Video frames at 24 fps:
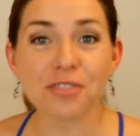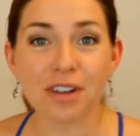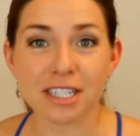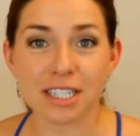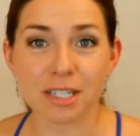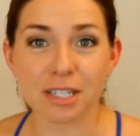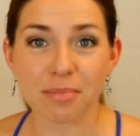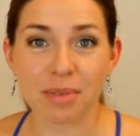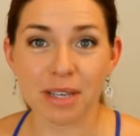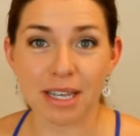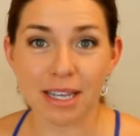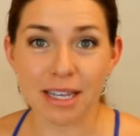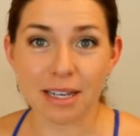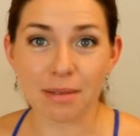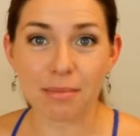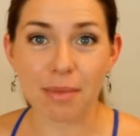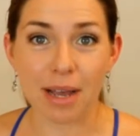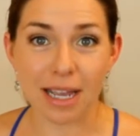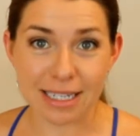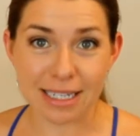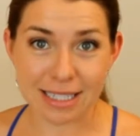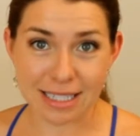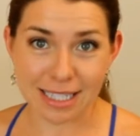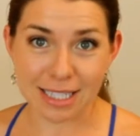recipe in
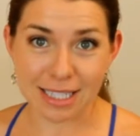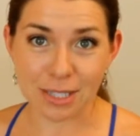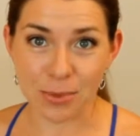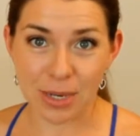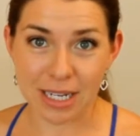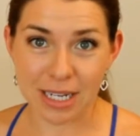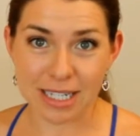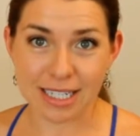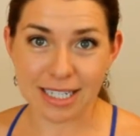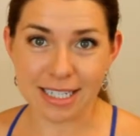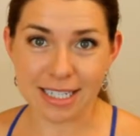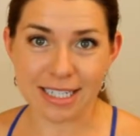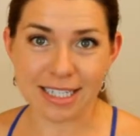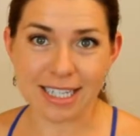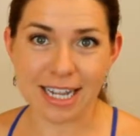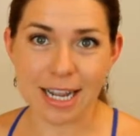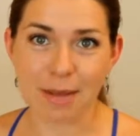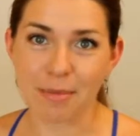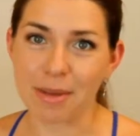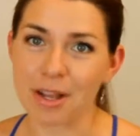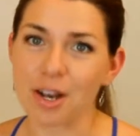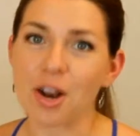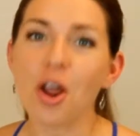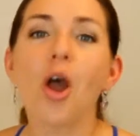my 6 ways to
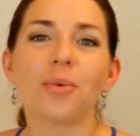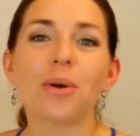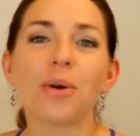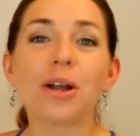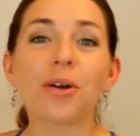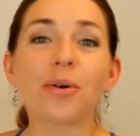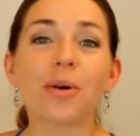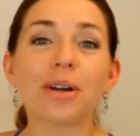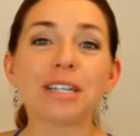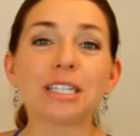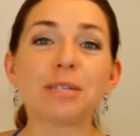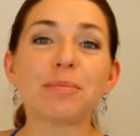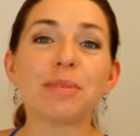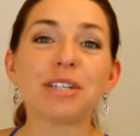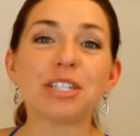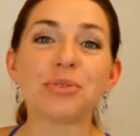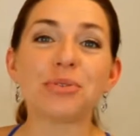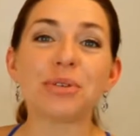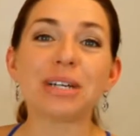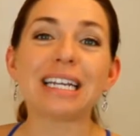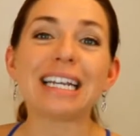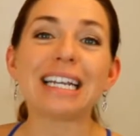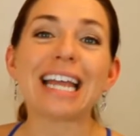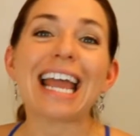salmon, we are going to be
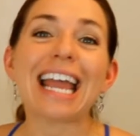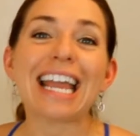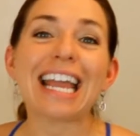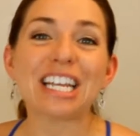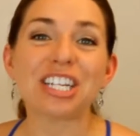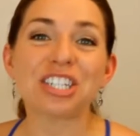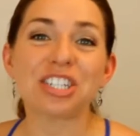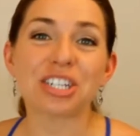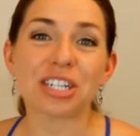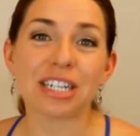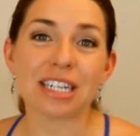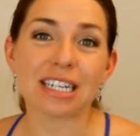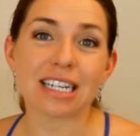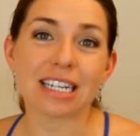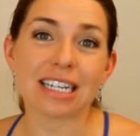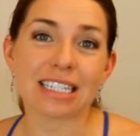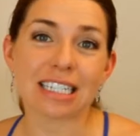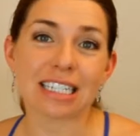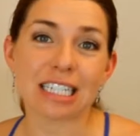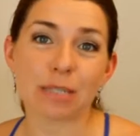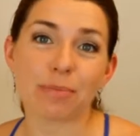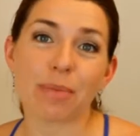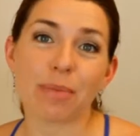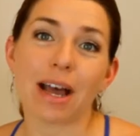doing an
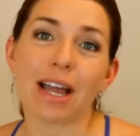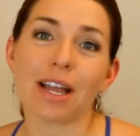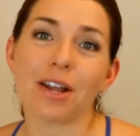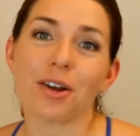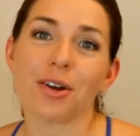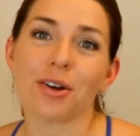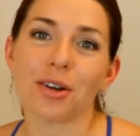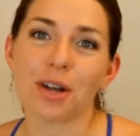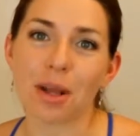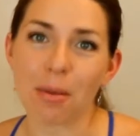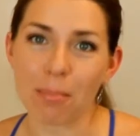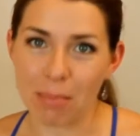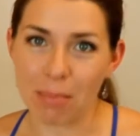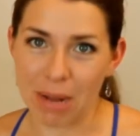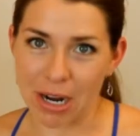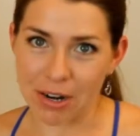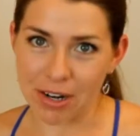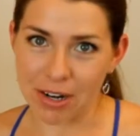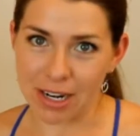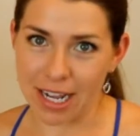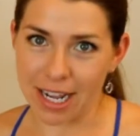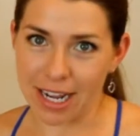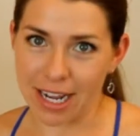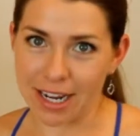Asian-inspired
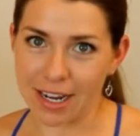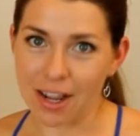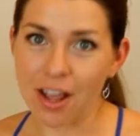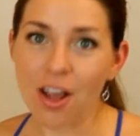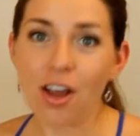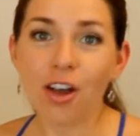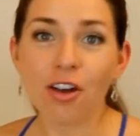marinade.